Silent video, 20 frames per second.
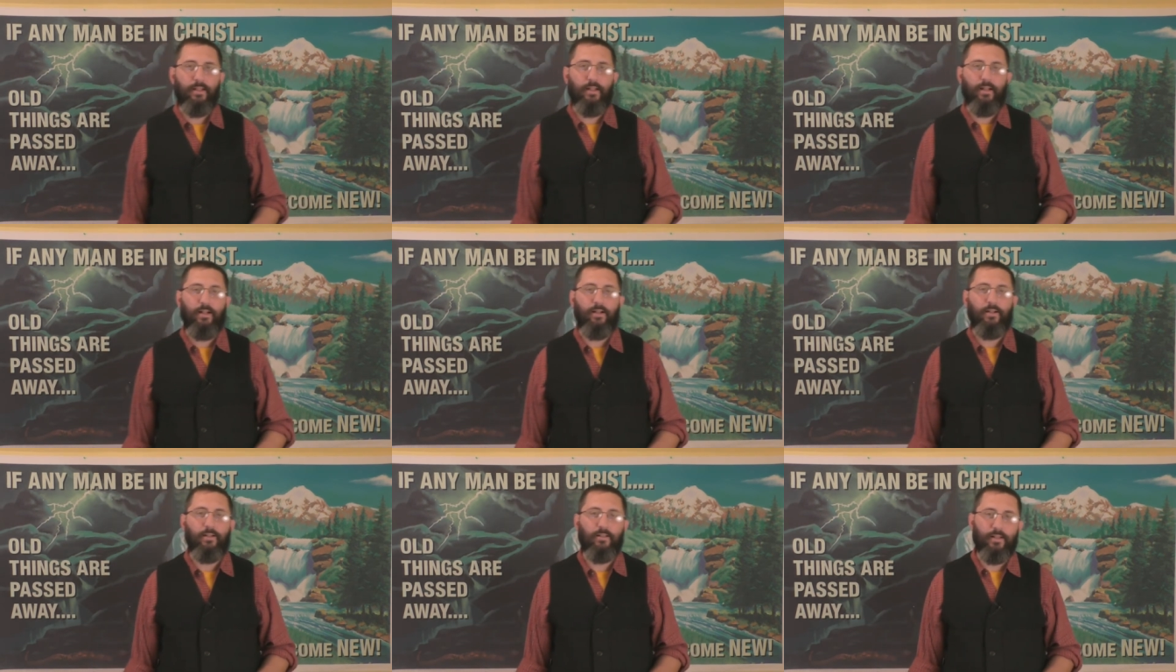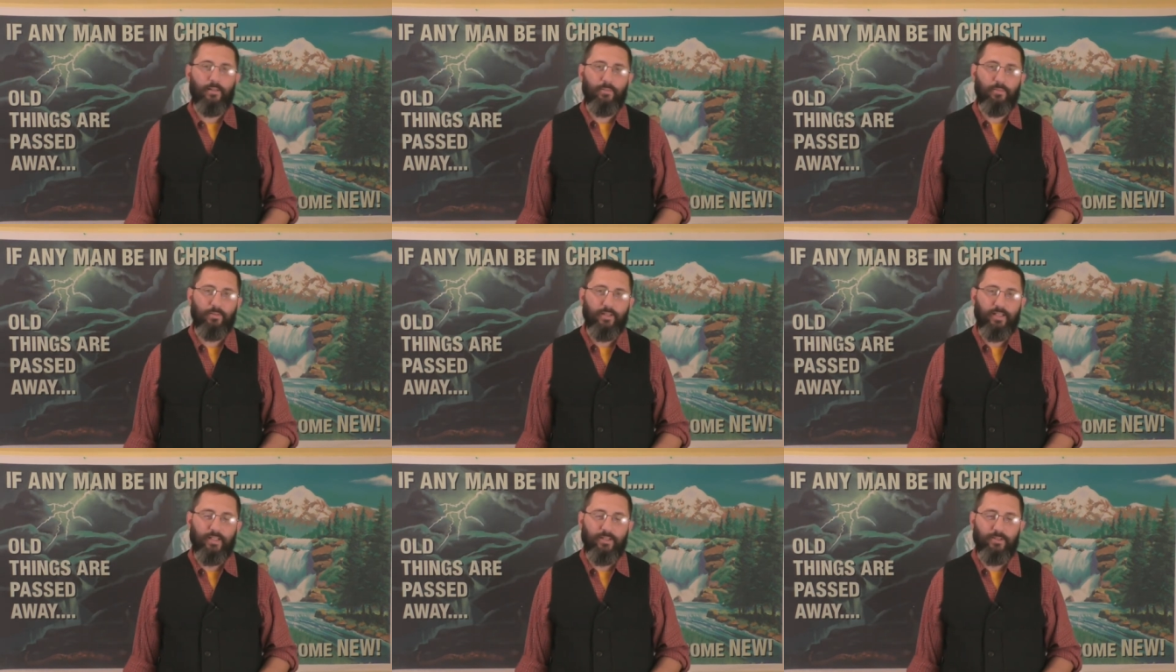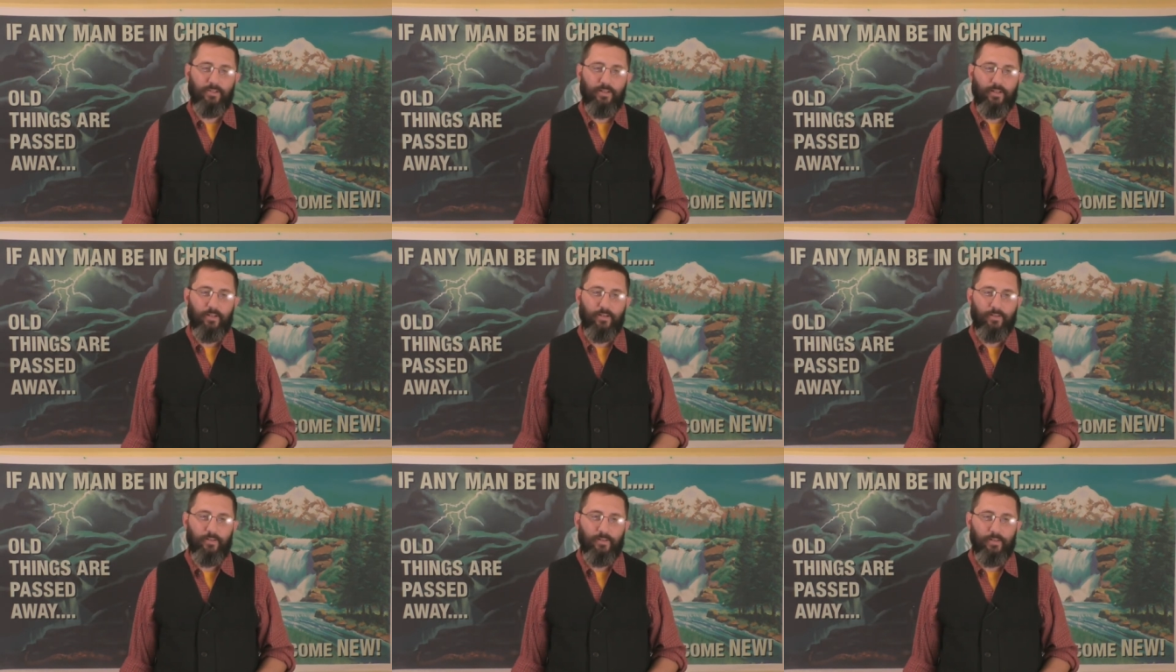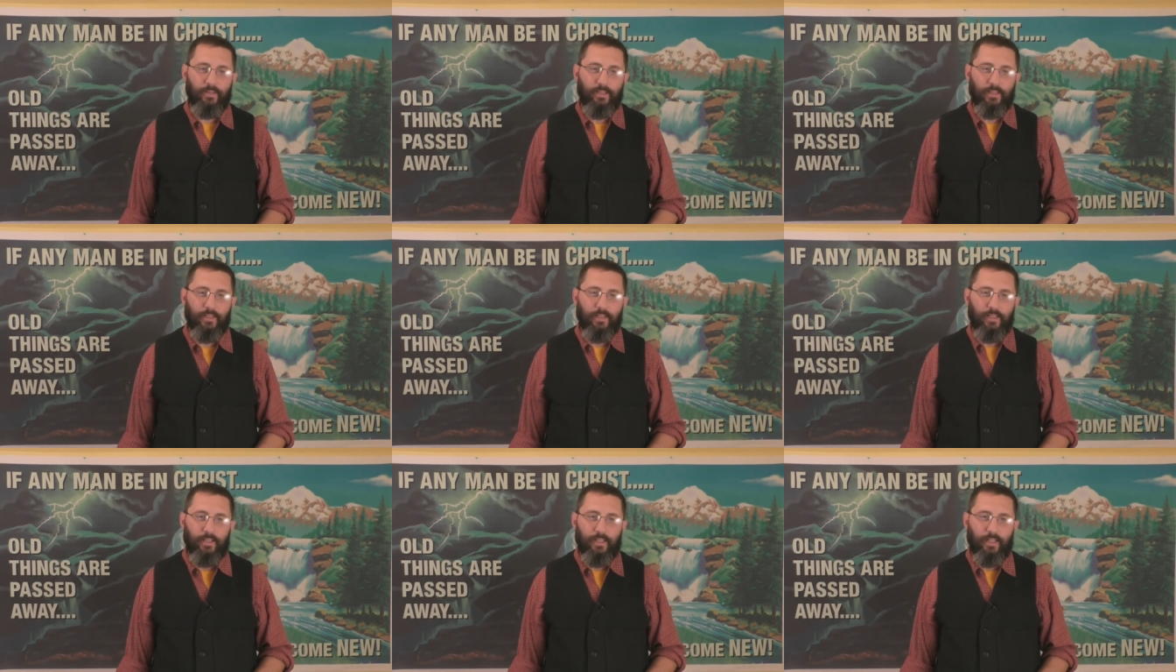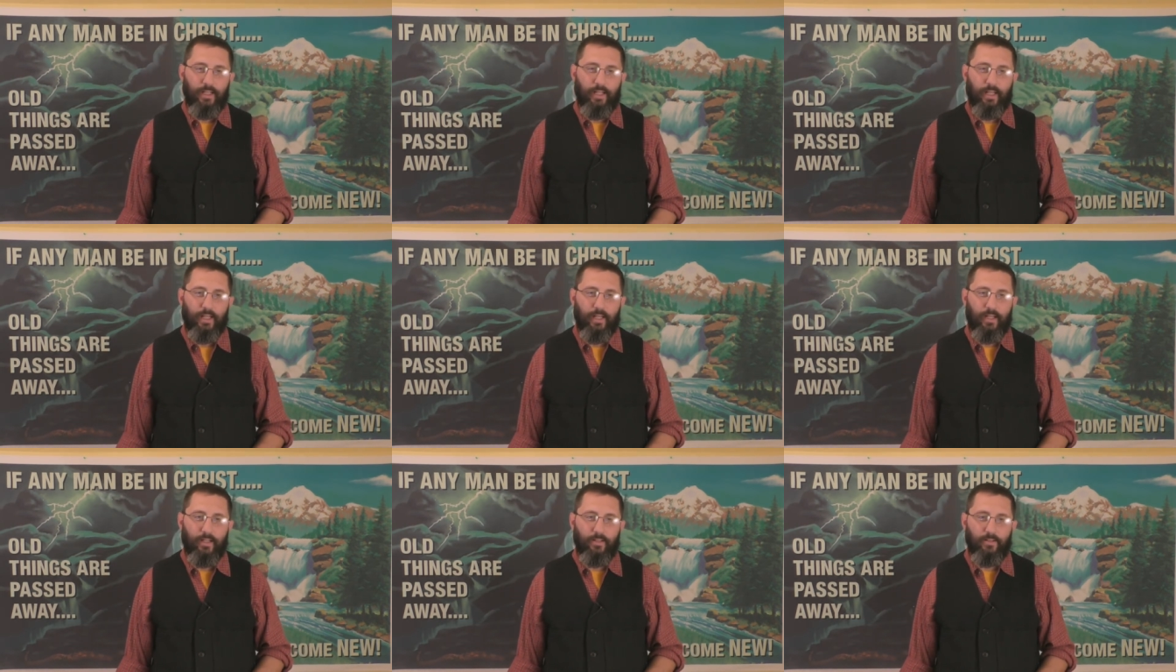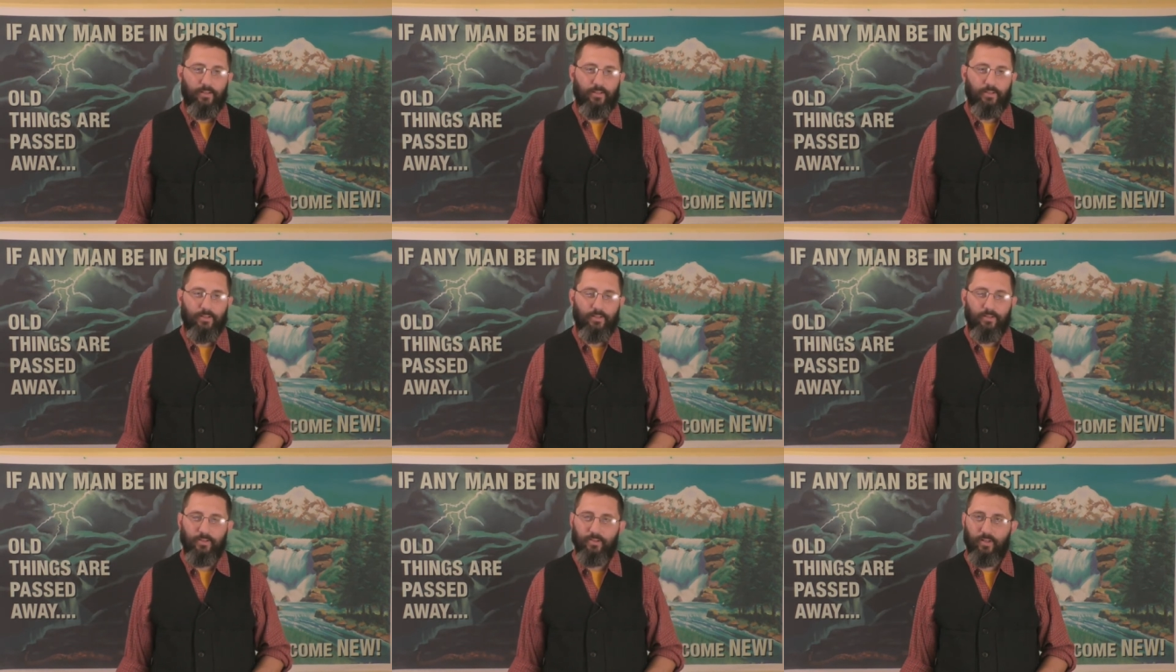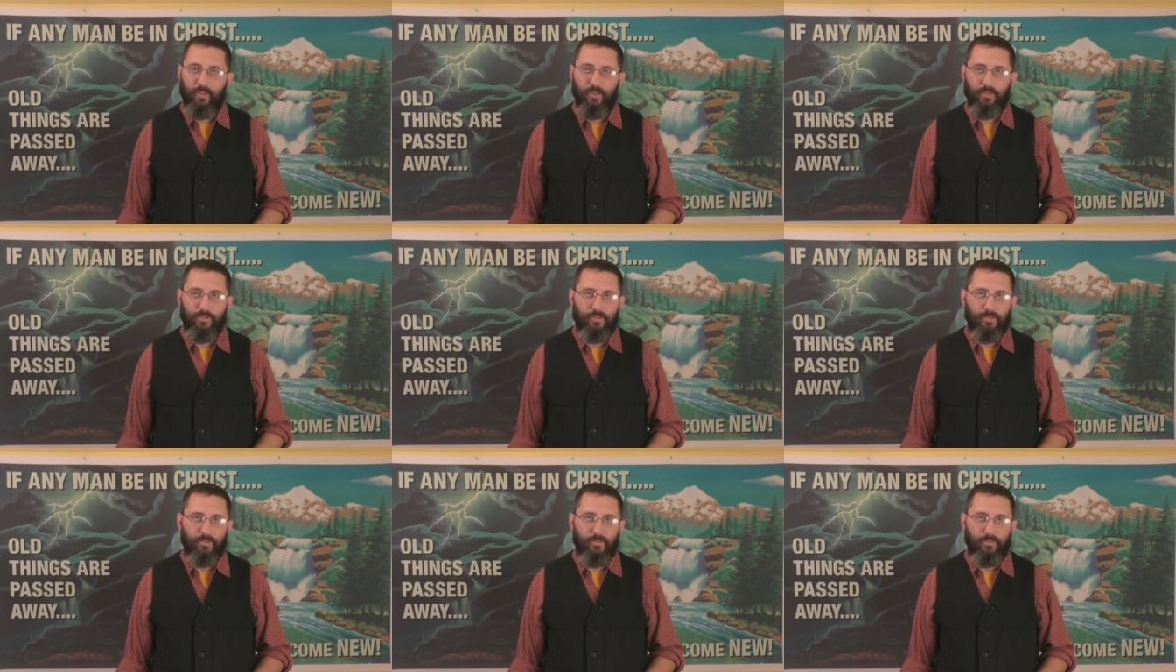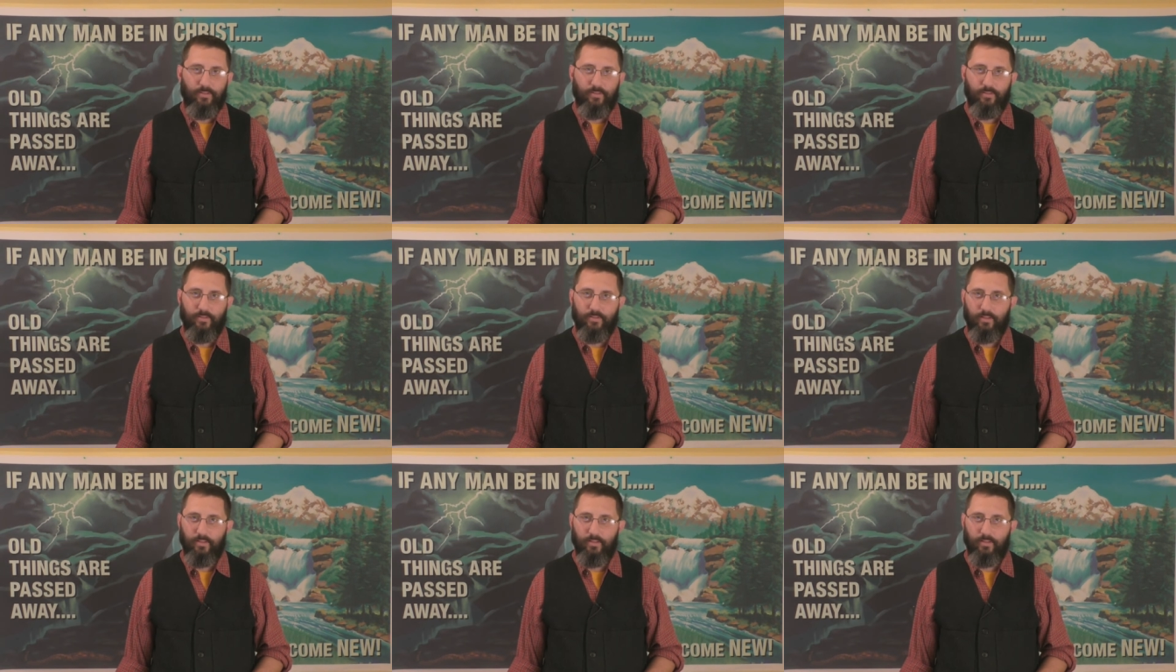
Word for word: uh, a couple days ago and just exhausted.